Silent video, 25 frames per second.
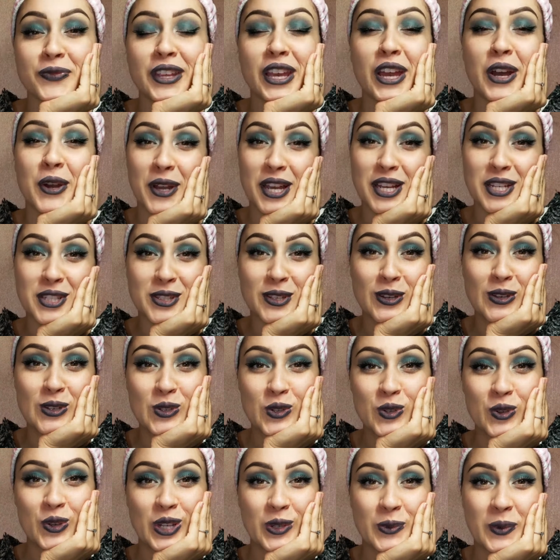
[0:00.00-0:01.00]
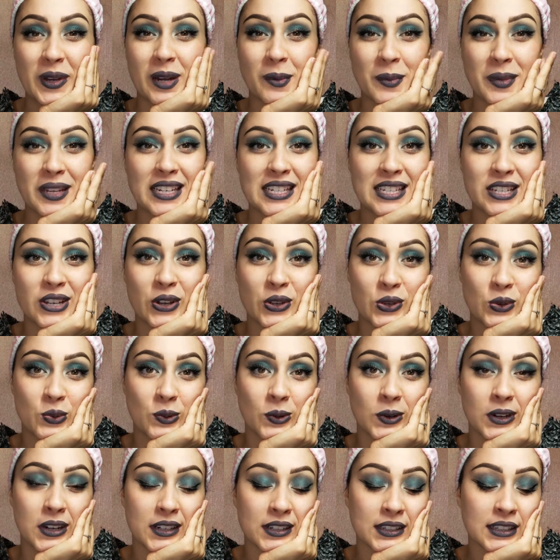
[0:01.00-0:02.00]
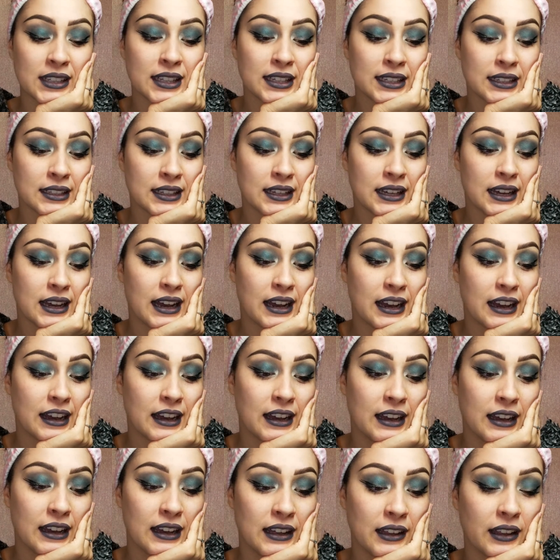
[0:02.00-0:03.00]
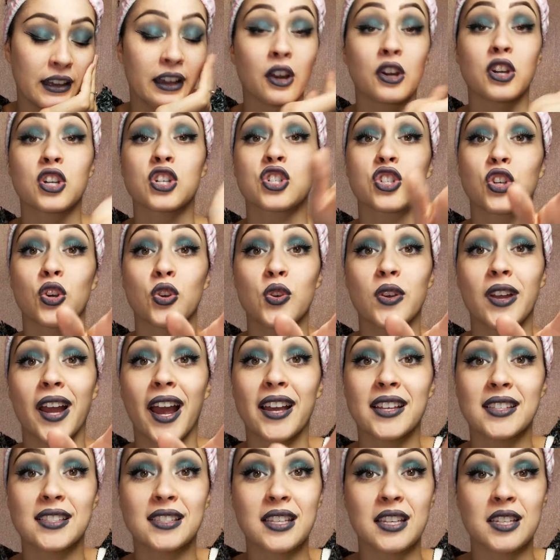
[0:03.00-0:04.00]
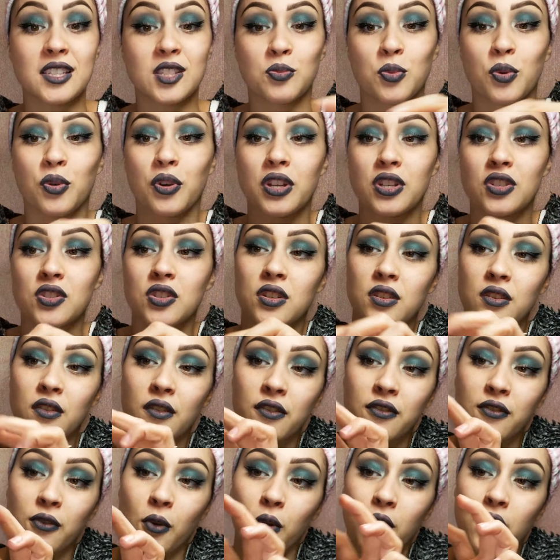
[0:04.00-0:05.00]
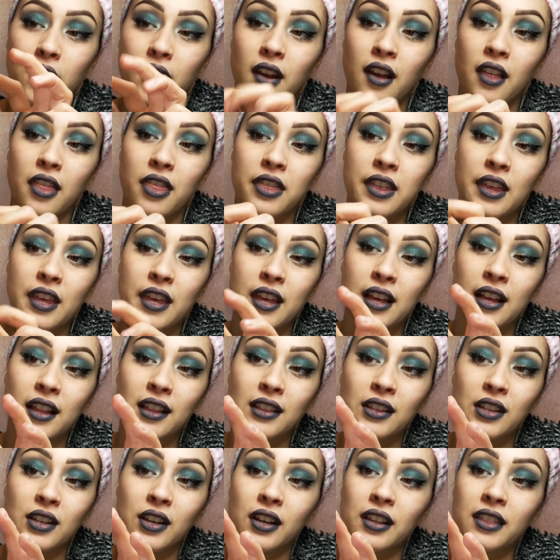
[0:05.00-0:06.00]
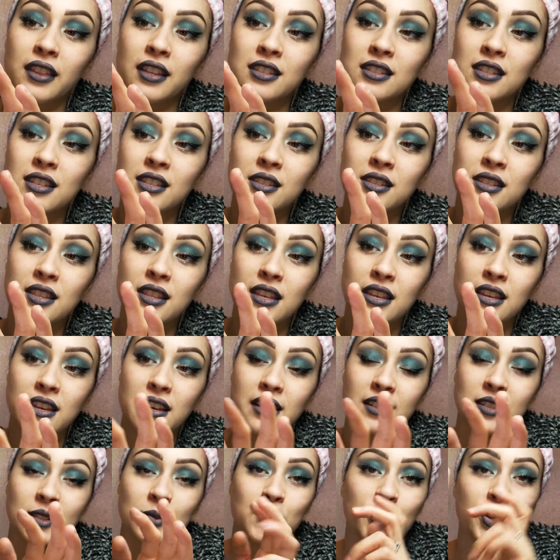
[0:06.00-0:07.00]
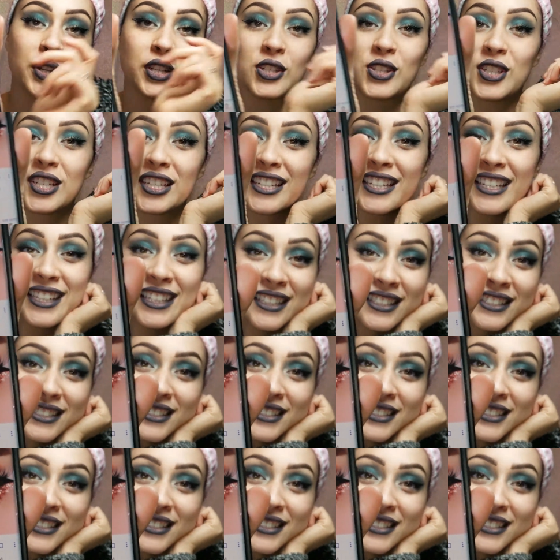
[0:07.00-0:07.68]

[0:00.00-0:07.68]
Okay, so Julian wanted me to tell you all, or show you guys the inspiration for the look. This is the inspiration.